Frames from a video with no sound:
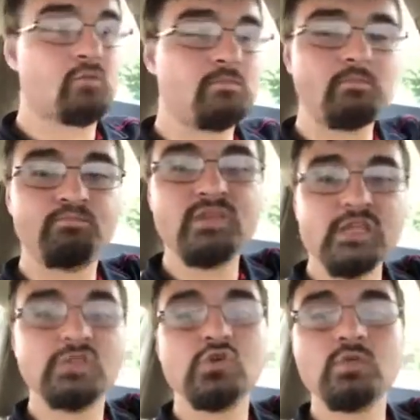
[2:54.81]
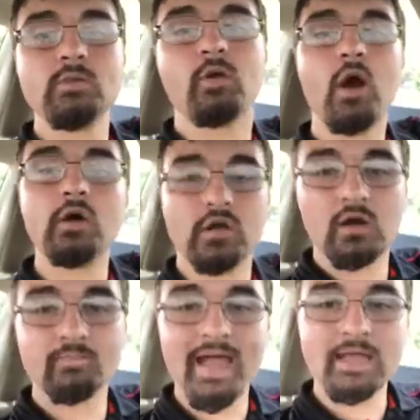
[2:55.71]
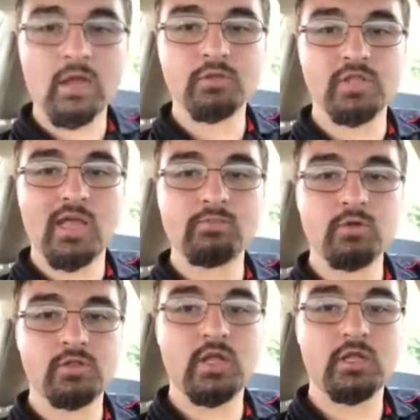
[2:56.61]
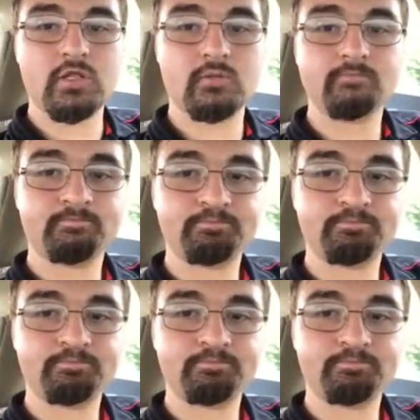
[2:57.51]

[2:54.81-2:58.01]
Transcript: Me and you, we were all on our back outside most nights.